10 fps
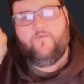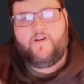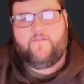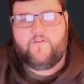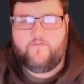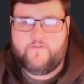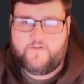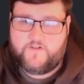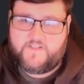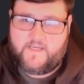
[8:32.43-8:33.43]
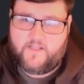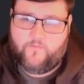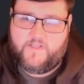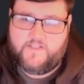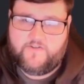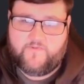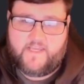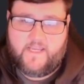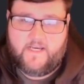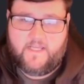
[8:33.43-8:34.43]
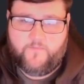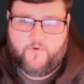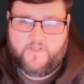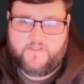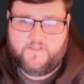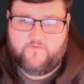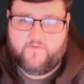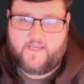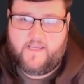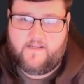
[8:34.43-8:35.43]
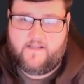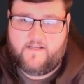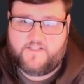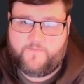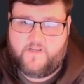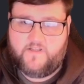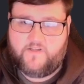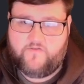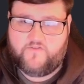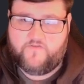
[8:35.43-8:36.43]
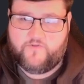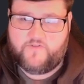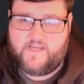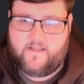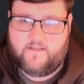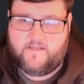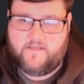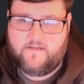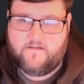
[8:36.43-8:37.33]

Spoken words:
Whenever you use your second wind to regain hit points, you regain an expended use of brutality.